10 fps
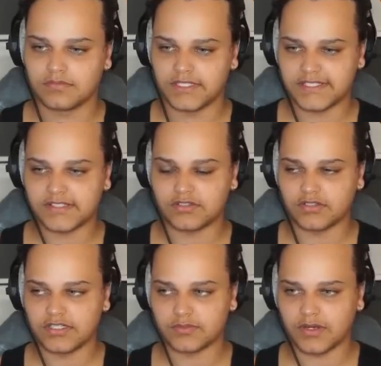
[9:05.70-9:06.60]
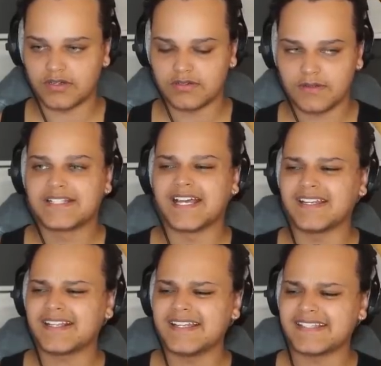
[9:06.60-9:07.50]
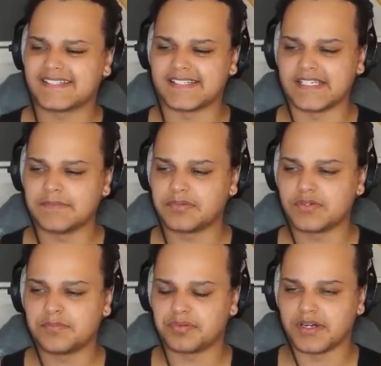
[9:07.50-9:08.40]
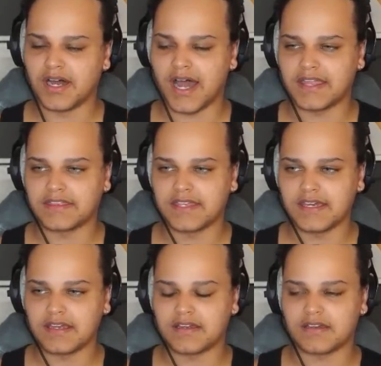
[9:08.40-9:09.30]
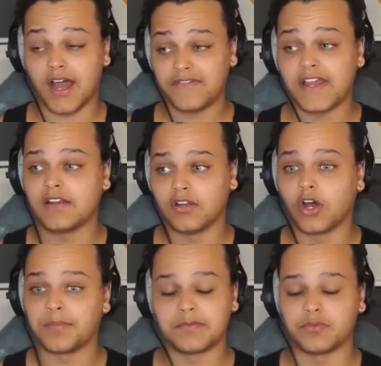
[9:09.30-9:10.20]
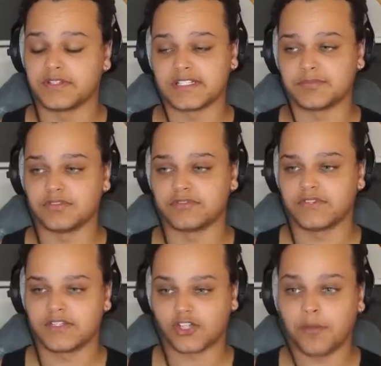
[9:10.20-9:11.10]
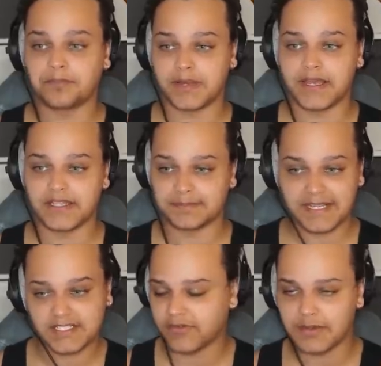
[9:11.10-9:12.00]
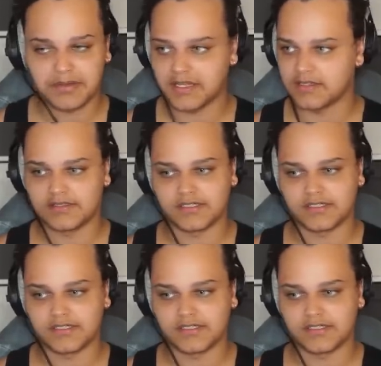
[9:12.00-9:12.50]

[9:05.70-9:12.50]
This is good as well. Technically it's seeable, but I think I've hit a lot of people with this move. Top players, master rank players.